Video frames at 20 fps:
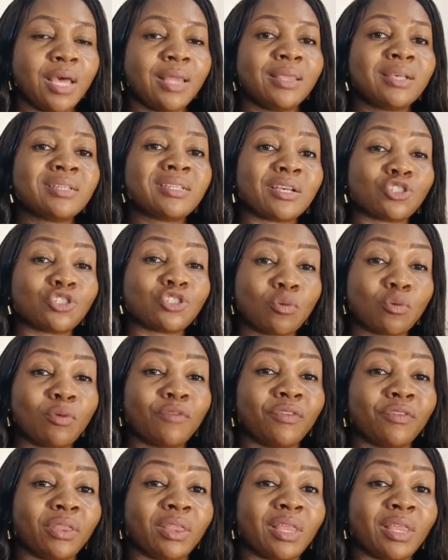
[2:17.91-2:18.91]
These are some
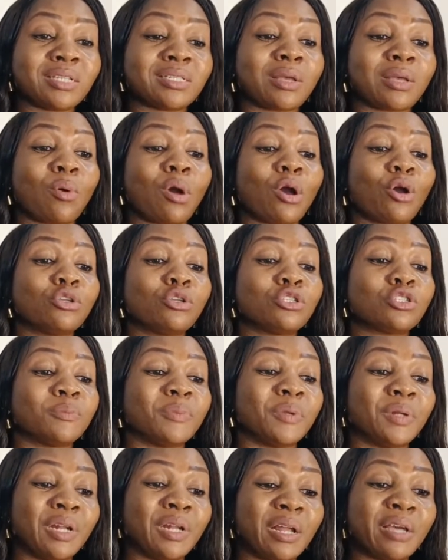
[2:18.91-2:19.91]
of the things that we're going to
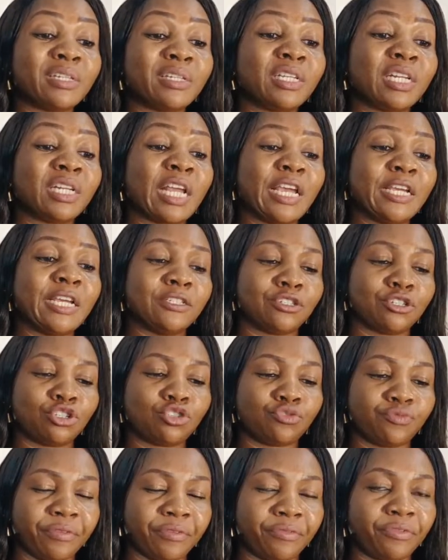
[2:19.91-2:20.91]
be learning in
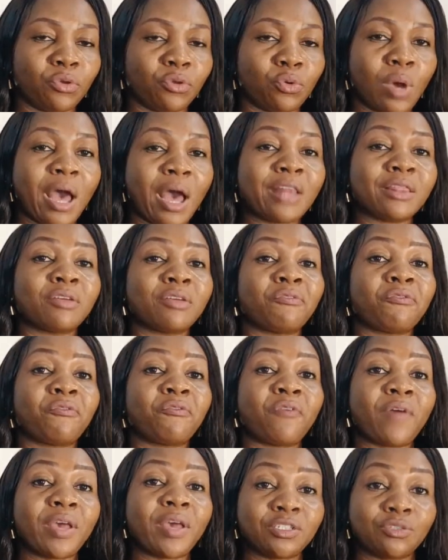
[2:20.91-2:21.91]
this review. And the
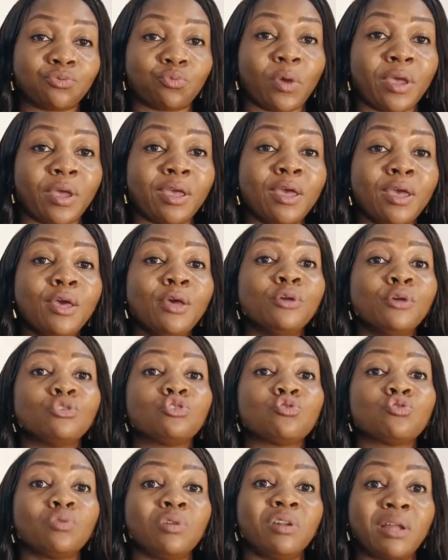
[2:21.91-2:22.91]
first way
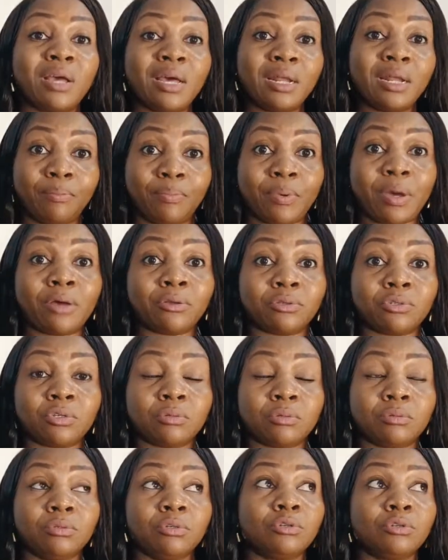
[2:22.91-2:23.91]
to learn about,
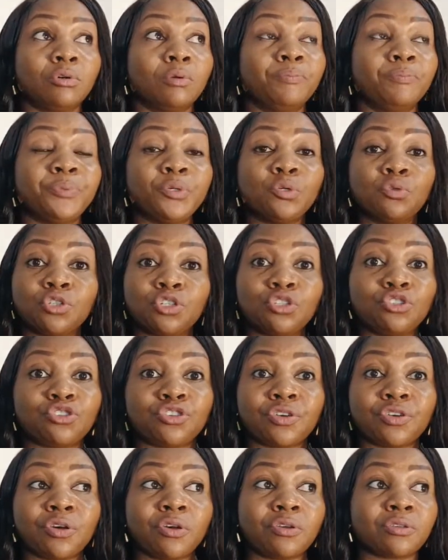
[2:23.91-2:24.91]
building
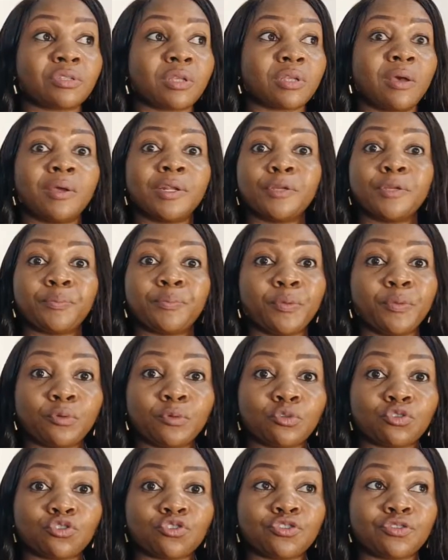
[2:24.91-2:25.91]
trust, earning
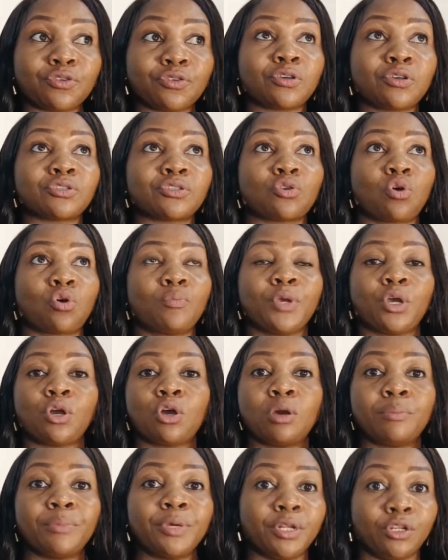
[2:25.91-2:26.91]
people's trust, or
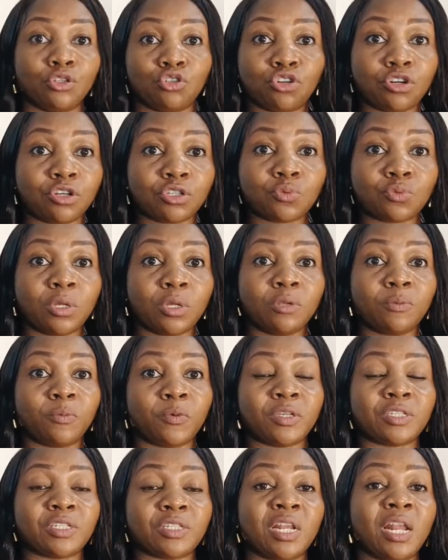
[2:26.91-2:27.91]
becoming a trustworthy
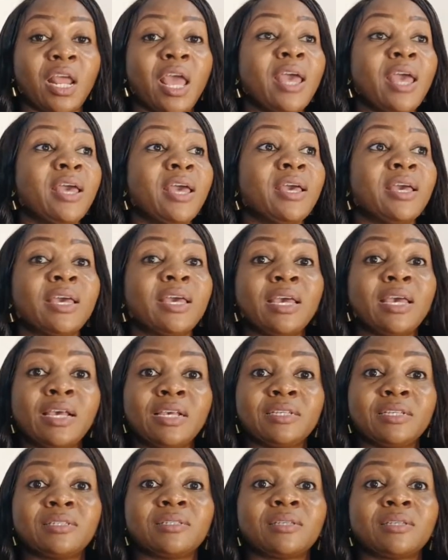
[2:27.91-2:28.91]
person
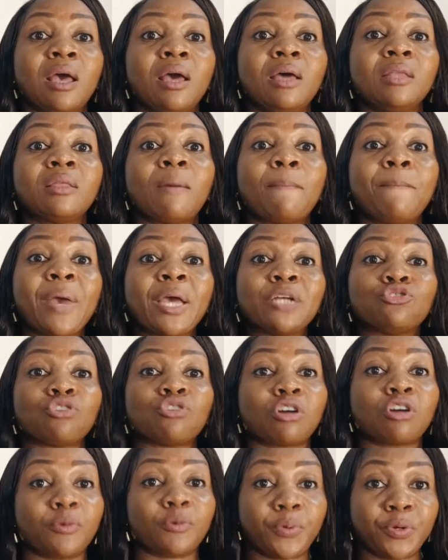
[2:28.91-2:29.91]
is the
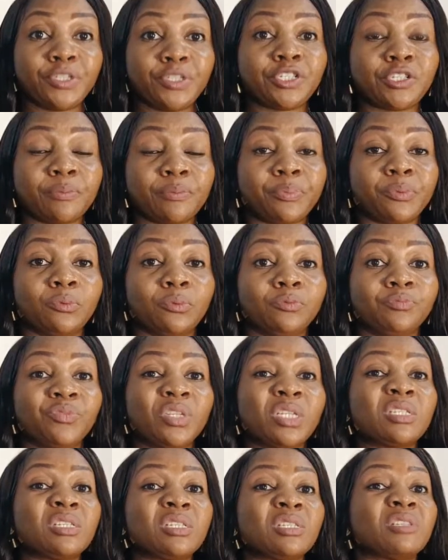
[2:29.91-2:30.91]
bedrock principle.
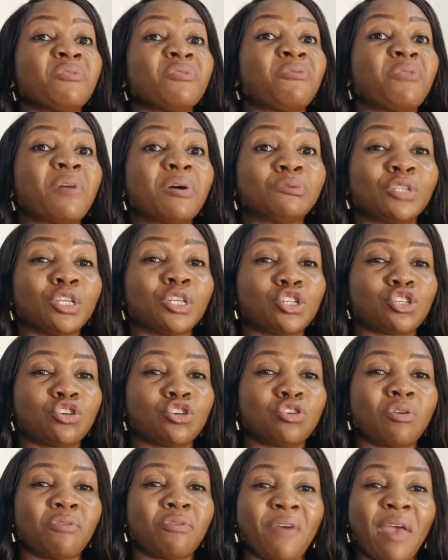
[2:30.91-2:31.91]
This is the
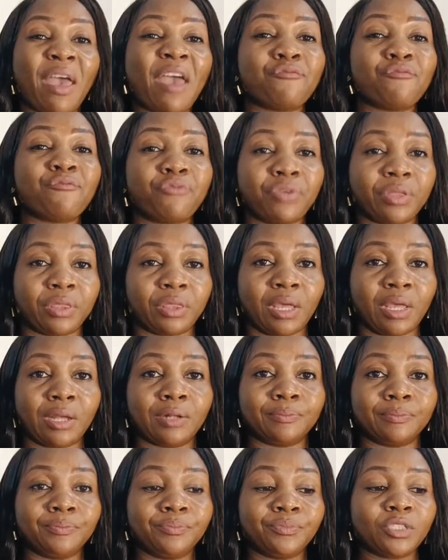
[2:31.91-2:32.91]
foundation of
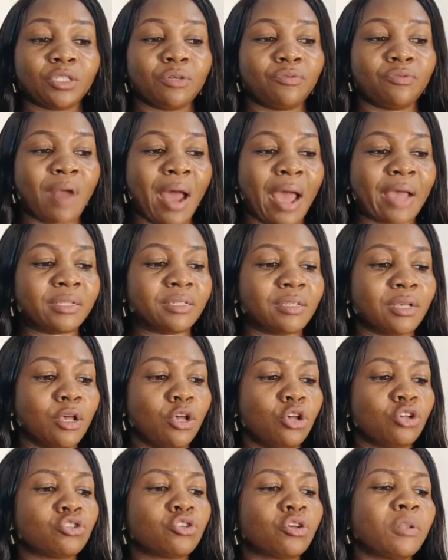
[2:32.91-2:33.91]
everything, right?
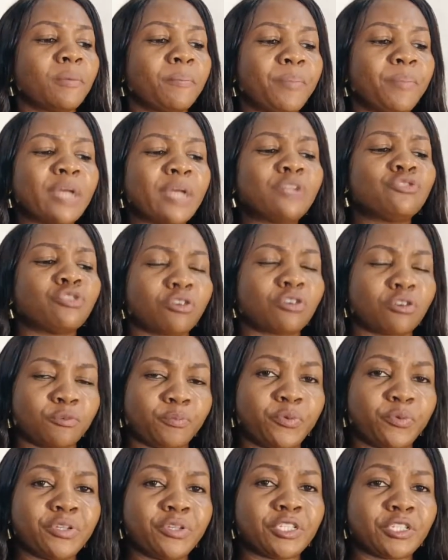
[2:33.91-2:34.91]
So the bedrock
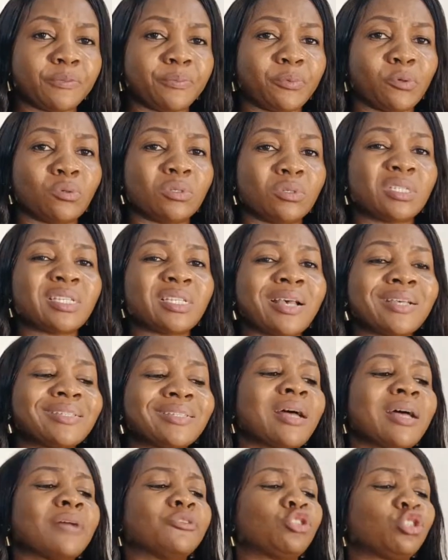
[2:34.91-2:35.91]
principle says
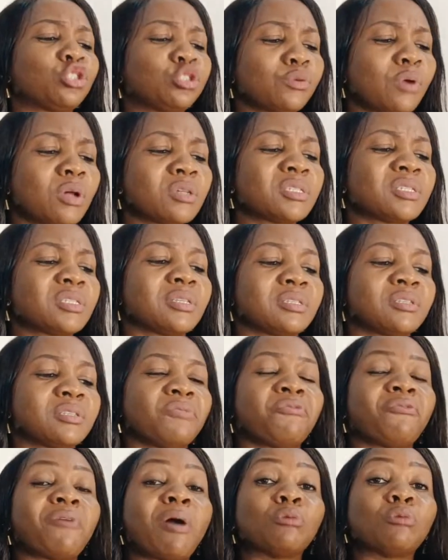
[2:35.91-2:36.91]
that trust is the
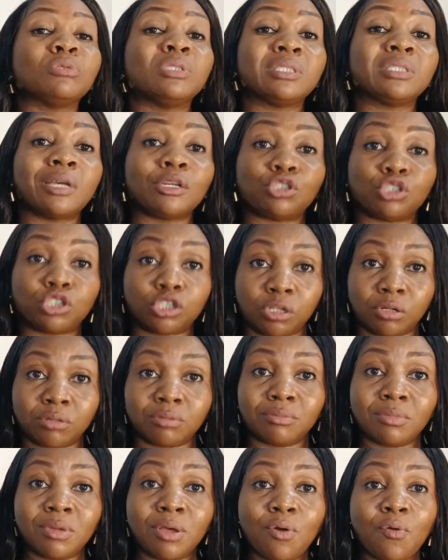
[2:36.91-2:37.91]
foundation
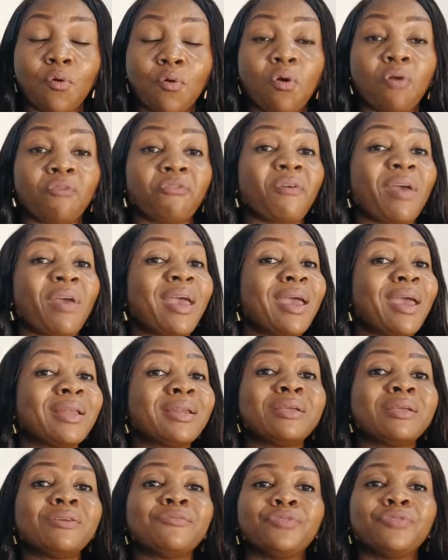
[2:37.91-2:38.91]
of
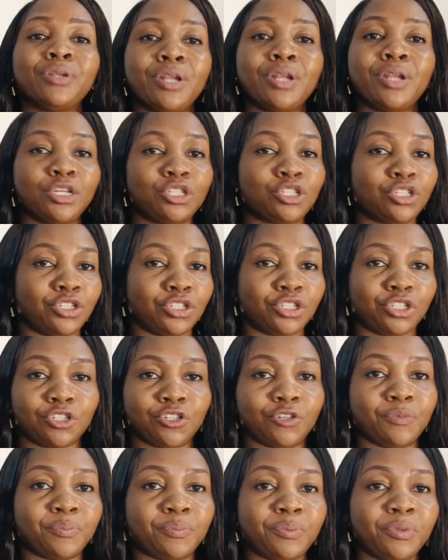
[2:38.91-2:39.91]
any
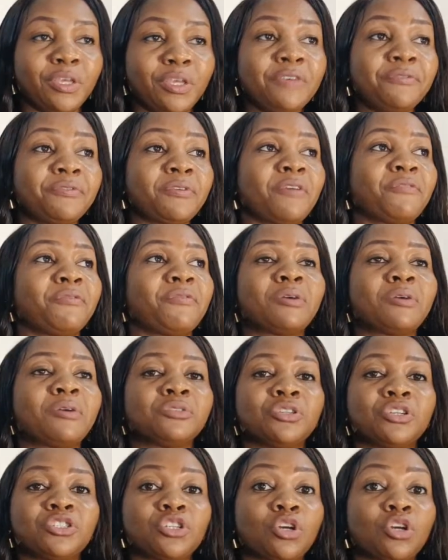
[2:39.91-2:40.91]
relationship. If
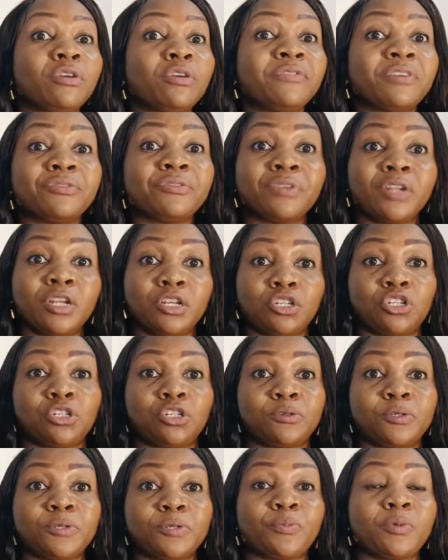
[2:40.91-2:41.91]
a
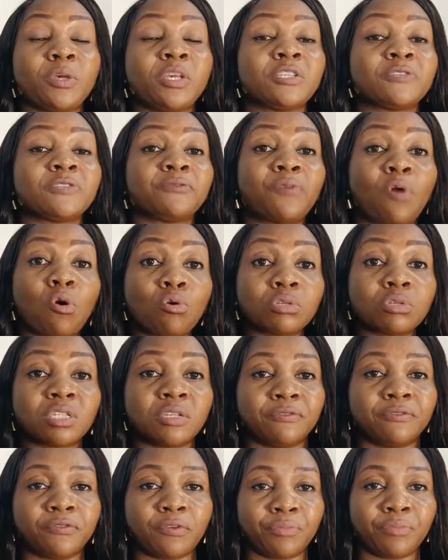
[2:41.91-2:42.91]
relationship is
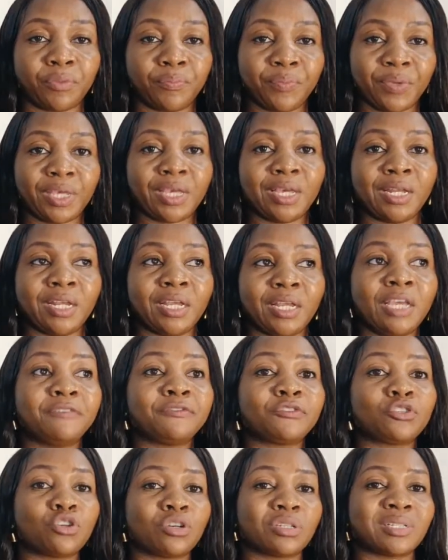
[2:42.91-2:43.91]
faulty from the beginning, if
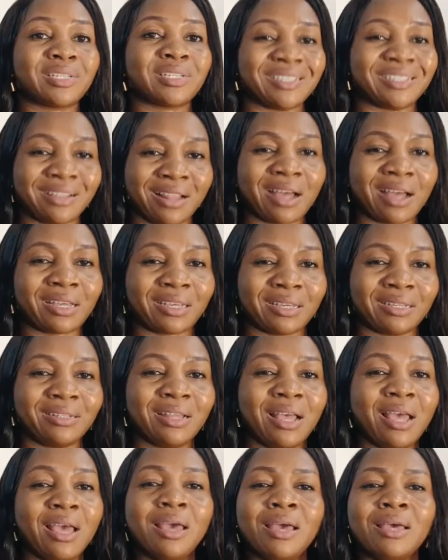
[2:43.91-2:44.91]
trust is lacking,
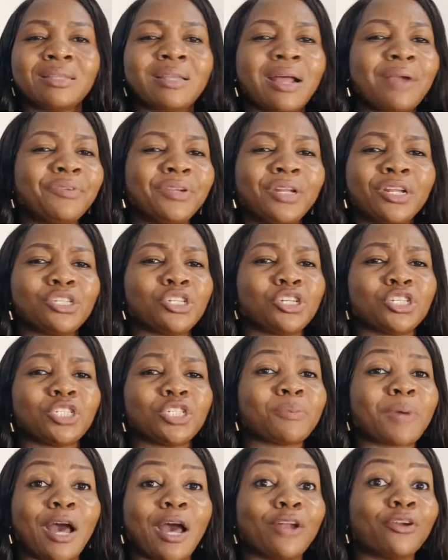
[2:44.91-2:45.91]
that
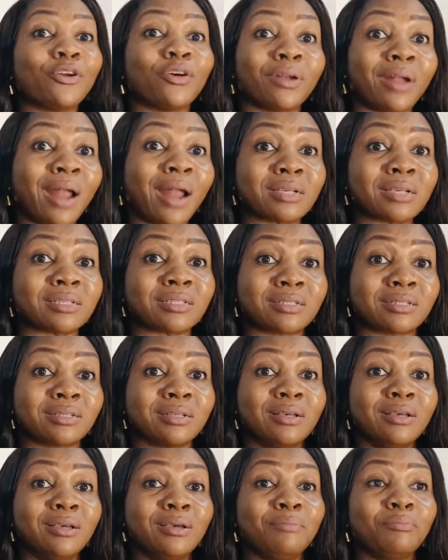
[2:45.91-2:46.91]
relationship cannot last.
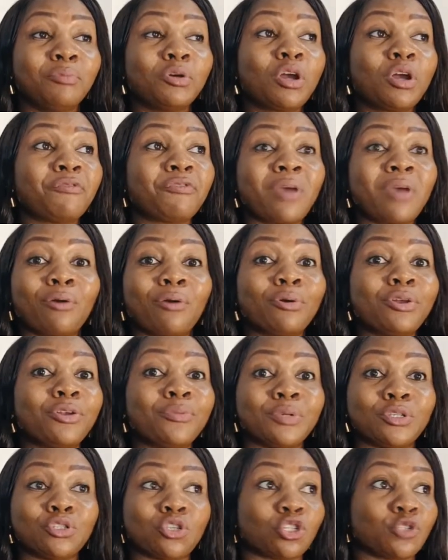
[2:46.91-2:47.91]
Both of you are going to
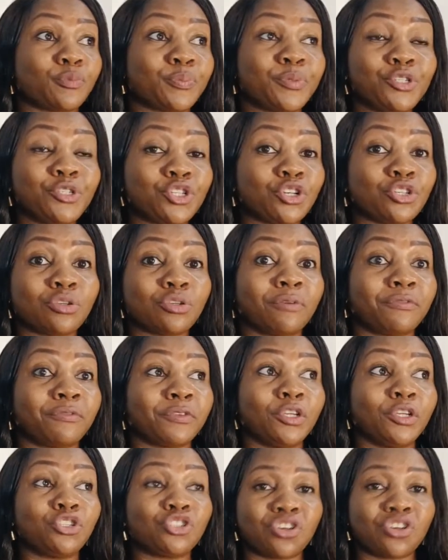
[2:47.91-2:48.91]
be suspicious of
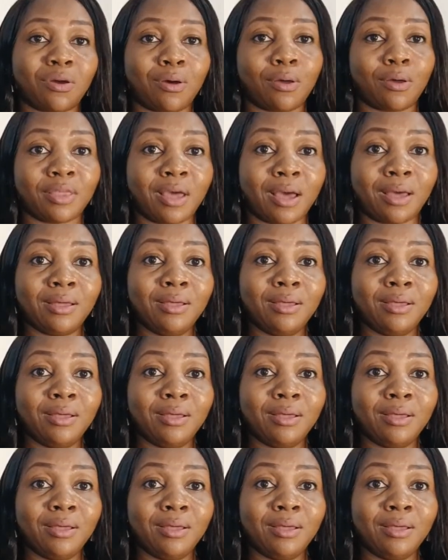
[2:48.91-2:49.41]
each other.